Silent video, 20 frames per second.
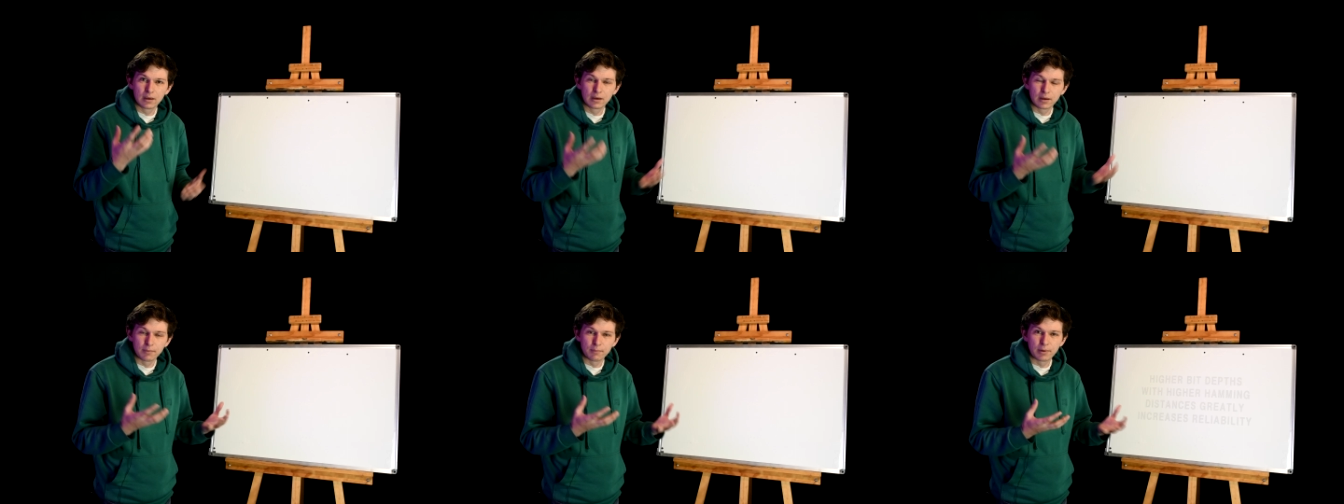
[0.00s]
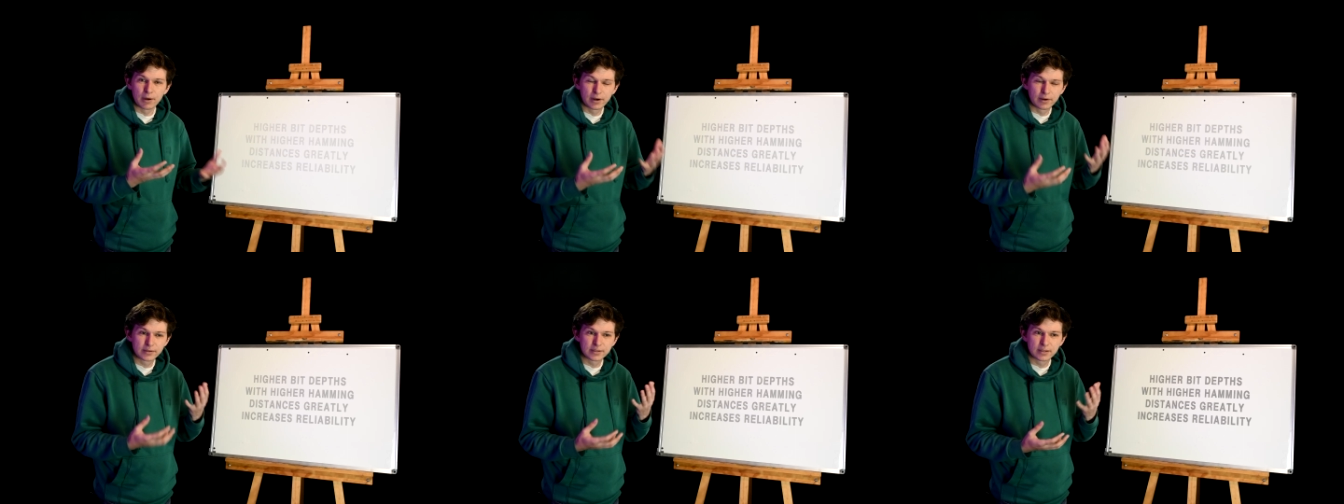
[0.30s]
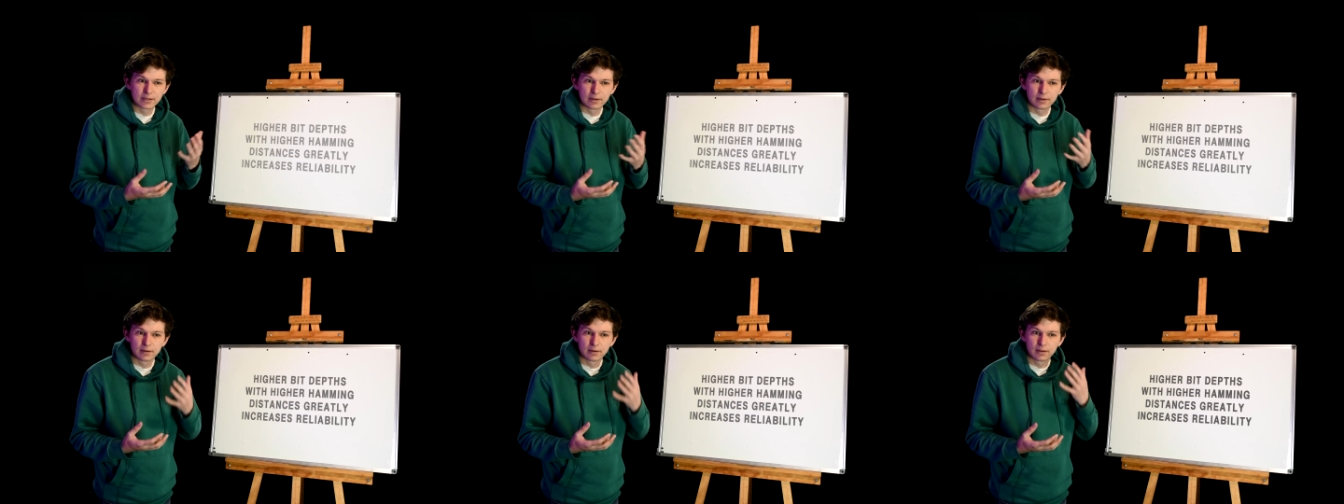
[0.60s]
in
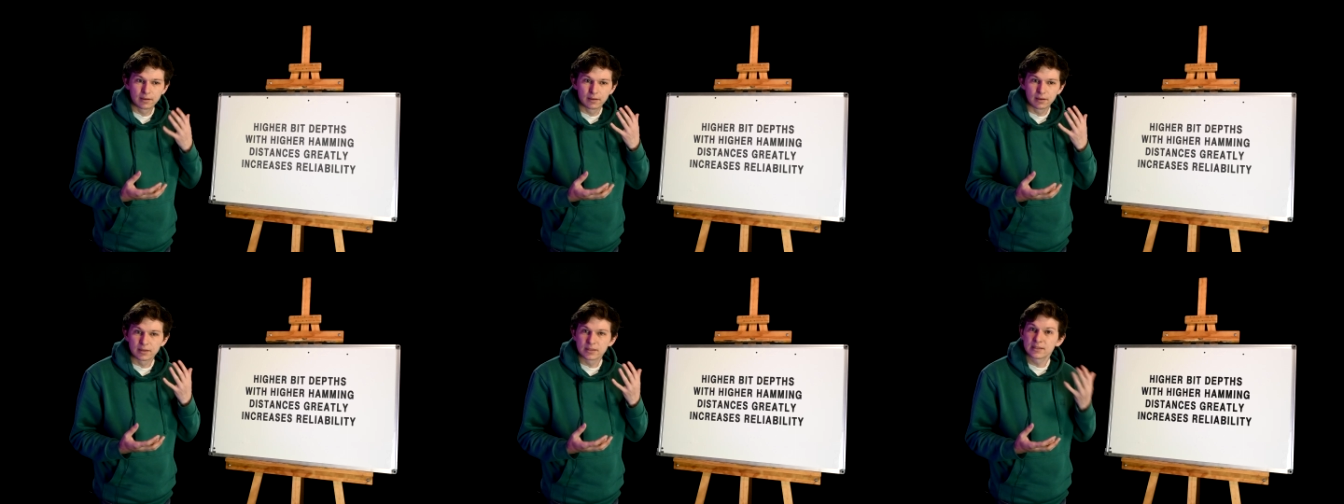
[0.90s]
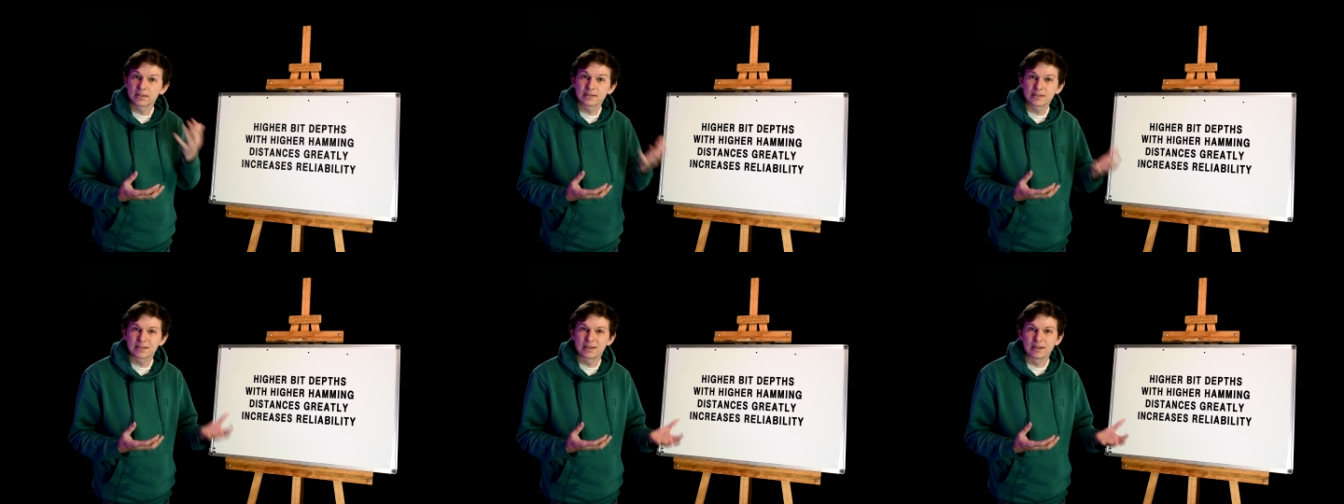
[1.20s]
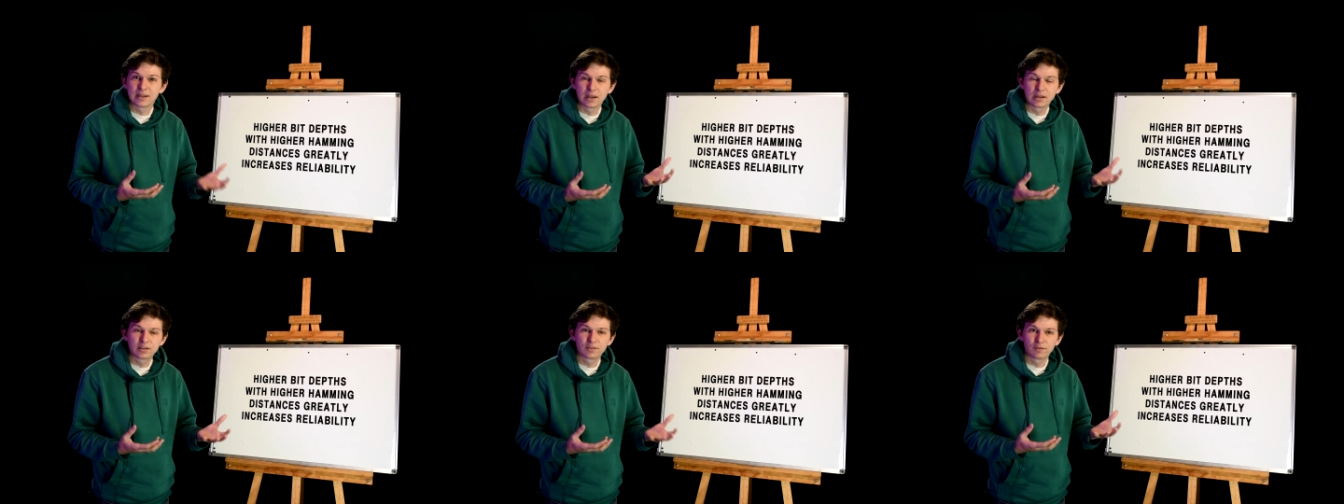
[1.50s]
comparison, the
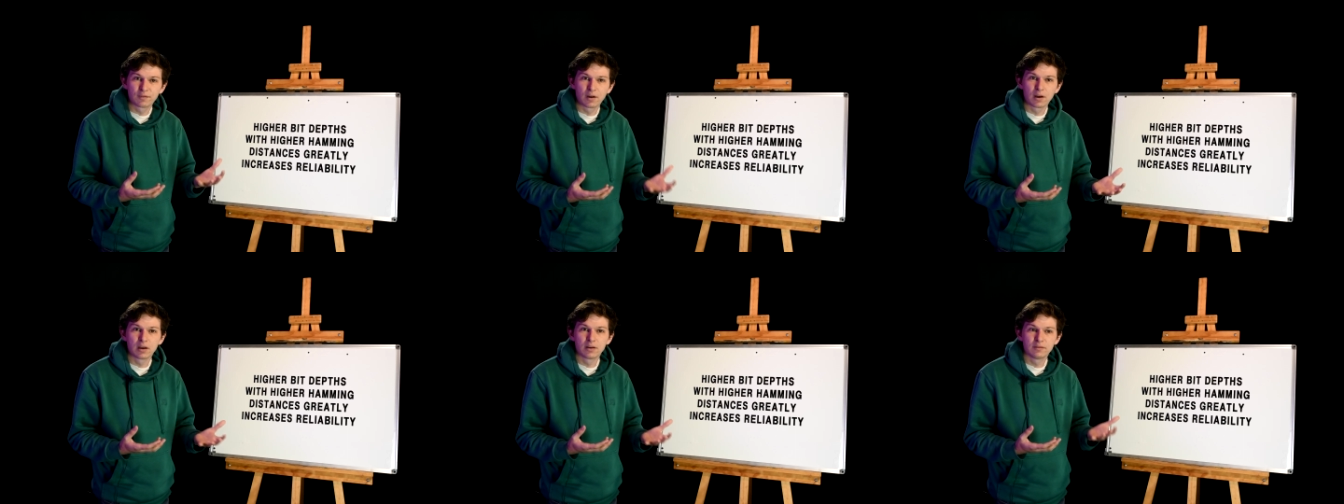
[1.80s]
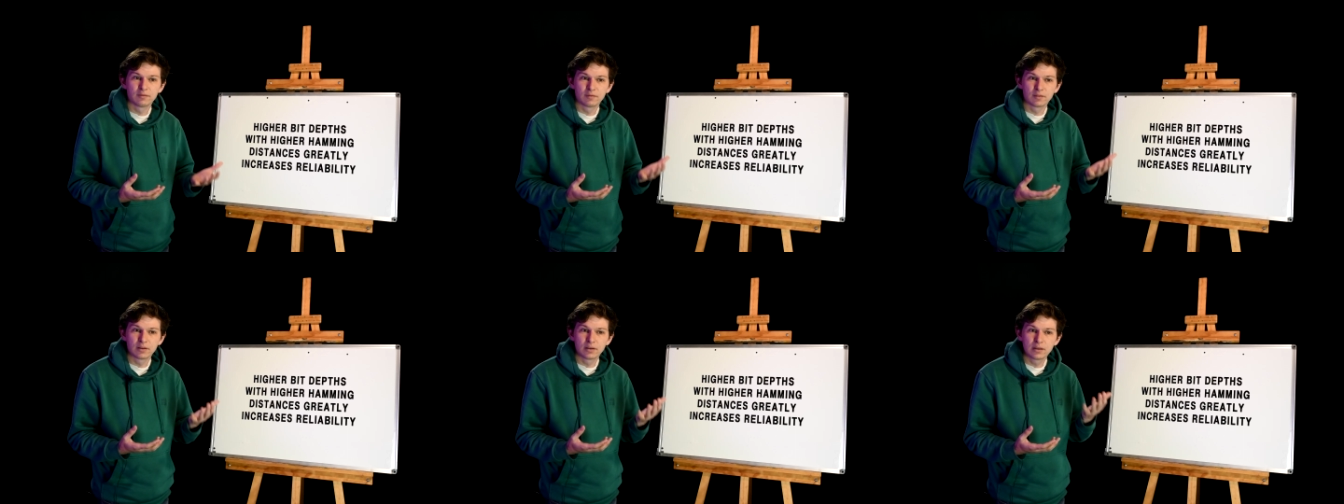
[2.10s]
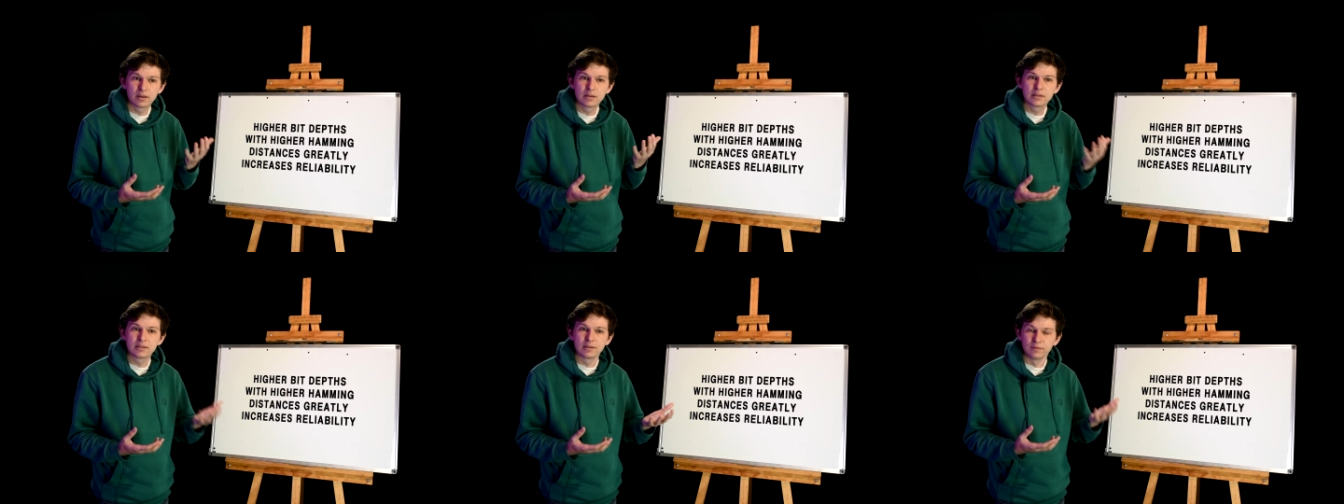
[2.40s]
16H5
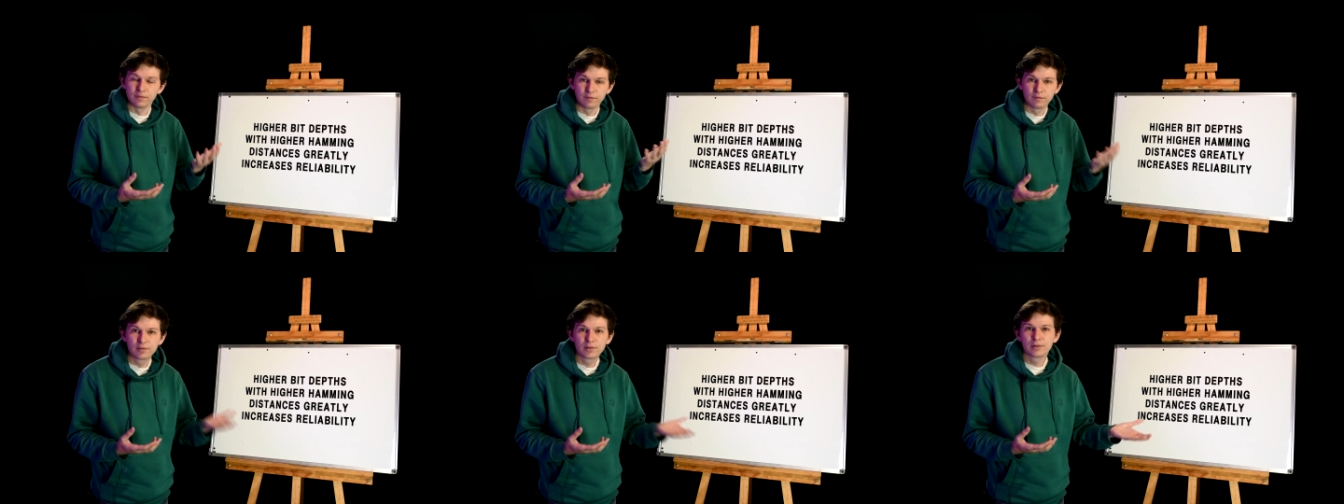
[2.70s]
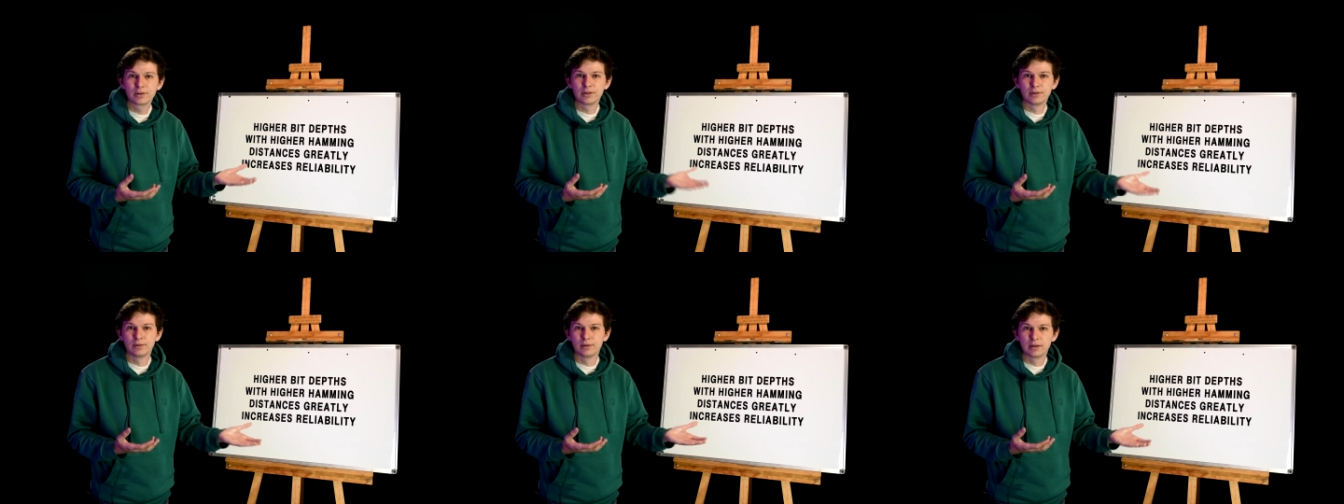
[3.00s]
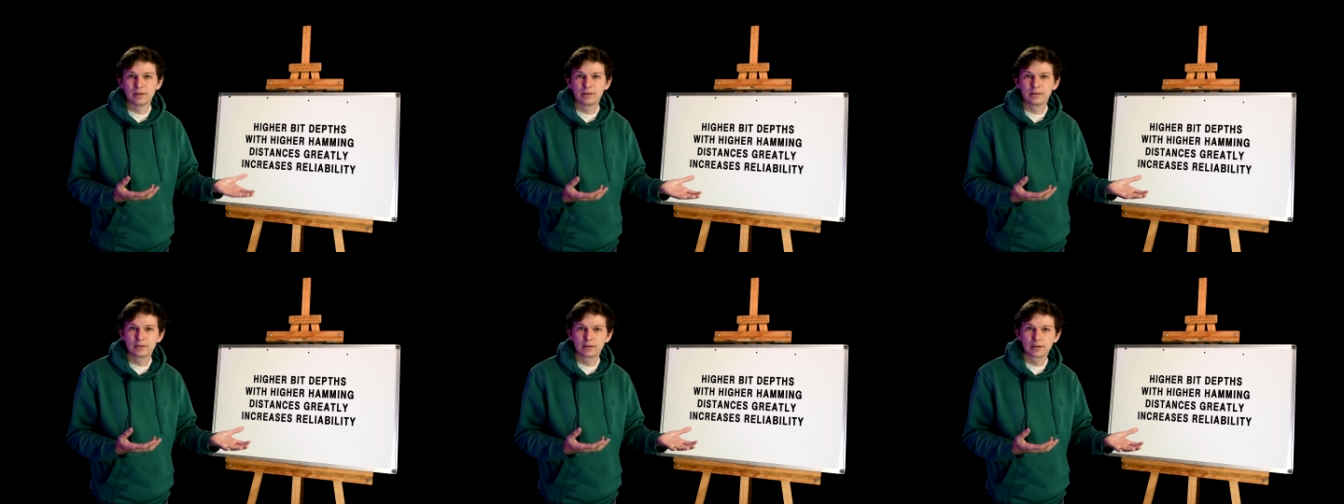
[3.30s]
isn't very
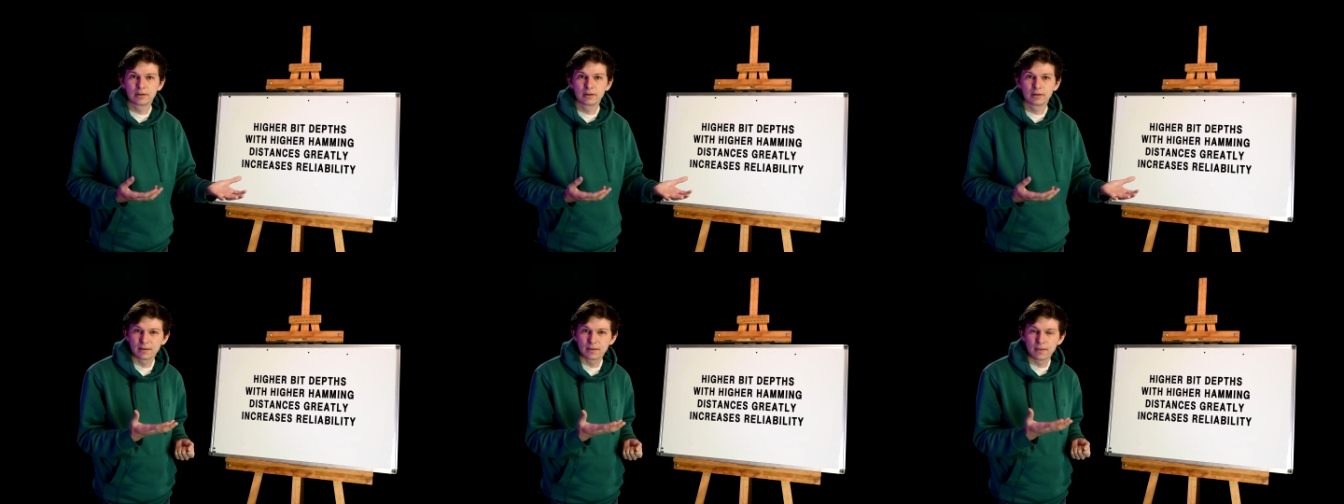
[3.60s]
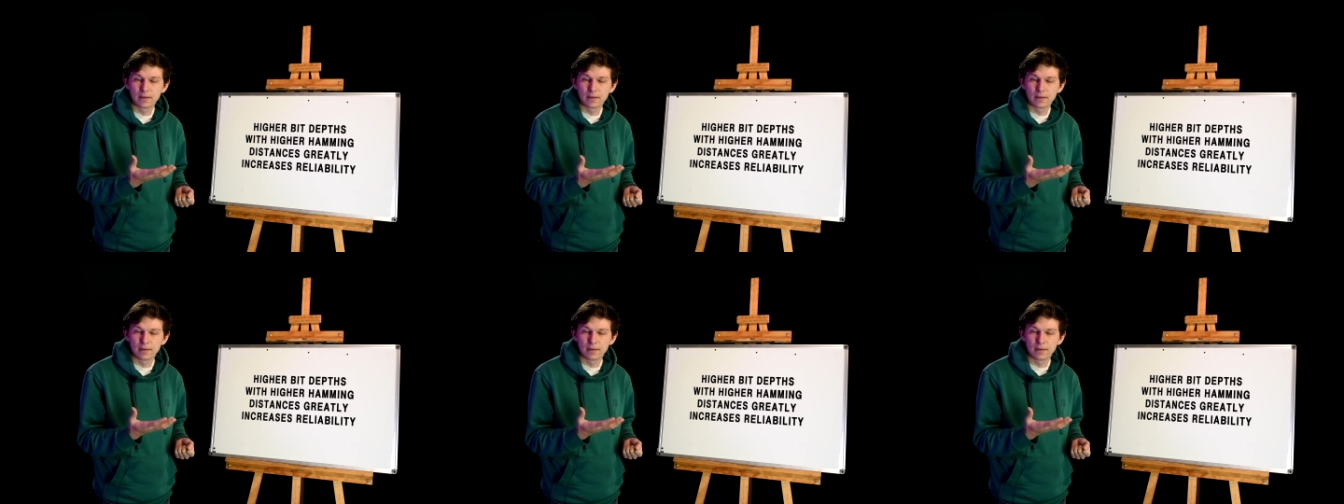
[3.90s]
unique,